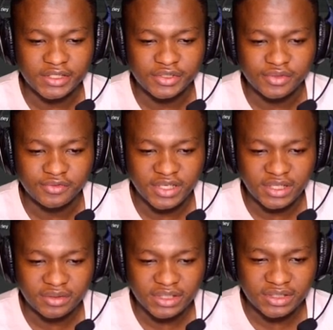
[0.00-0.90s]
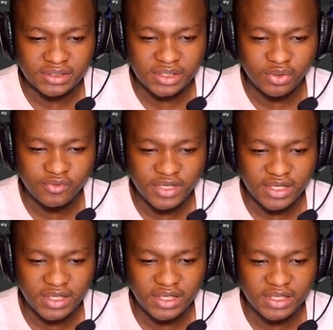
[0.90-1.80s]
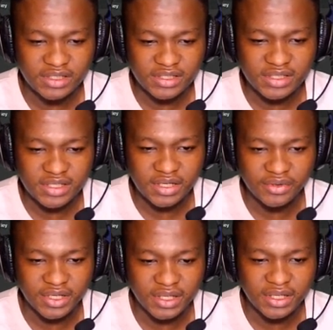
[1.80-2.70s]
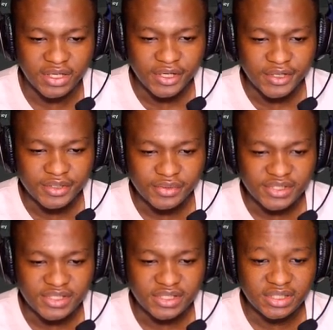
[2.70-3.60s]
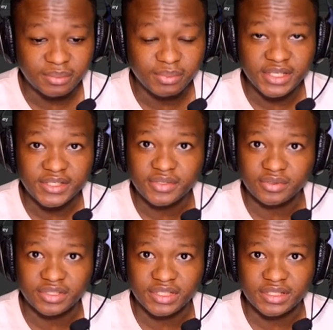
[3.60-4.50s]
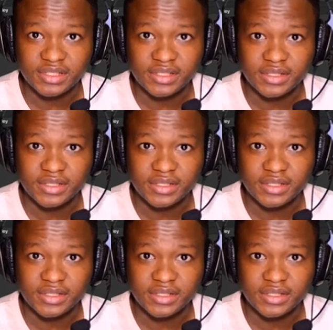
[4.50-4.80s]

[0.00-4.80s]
you'll find out that over here in this area you will see the replace contents